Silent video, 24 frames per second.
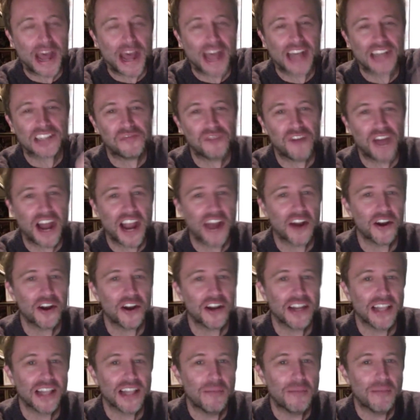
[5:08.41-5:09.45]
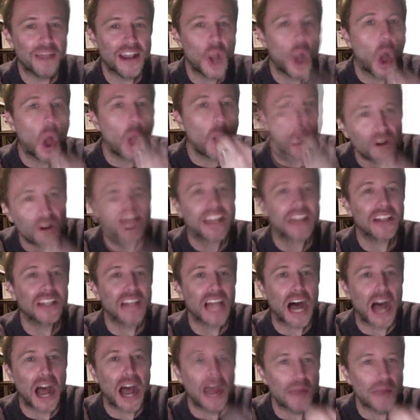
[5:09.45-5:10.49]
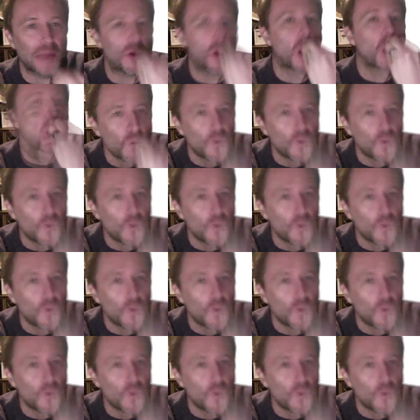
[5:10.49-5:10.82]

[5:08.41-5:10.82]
pacifier in lemon, like a lime.